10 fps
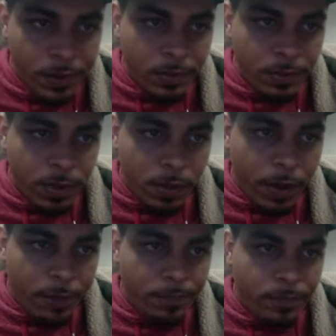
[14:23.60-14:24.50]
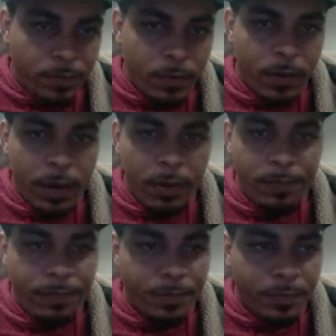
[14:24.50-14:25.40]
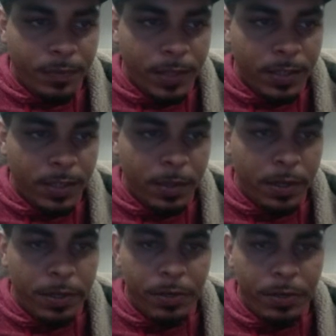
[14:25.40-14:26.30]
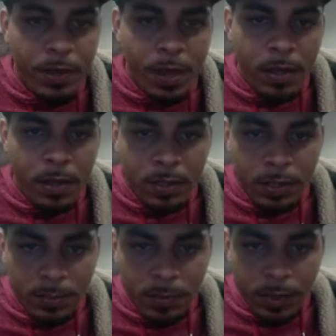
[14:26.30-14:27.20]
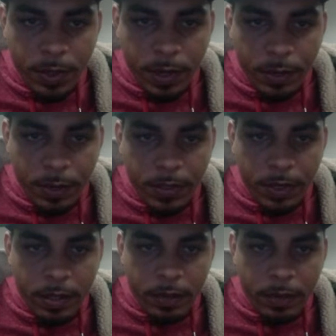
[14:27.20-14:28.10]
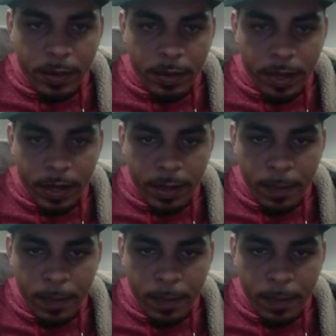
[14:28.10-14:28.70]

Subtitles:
Alright, now next thing I'm going to do is put a rectangle around the name.